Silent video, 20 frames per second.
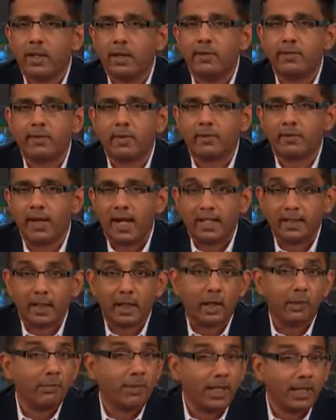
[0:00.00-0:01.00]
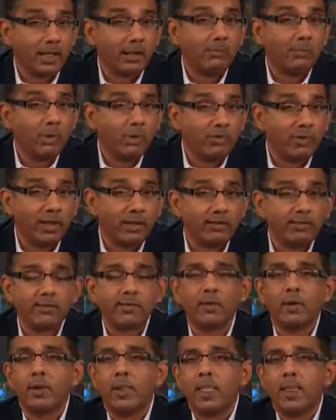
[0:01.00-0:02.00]
It's the fact that I'm making
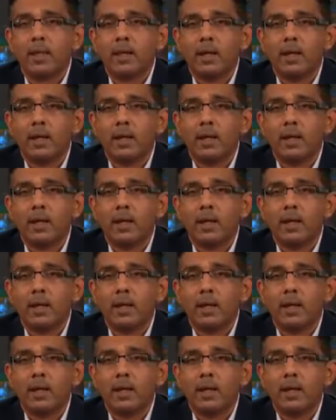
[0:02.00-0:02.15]
movies.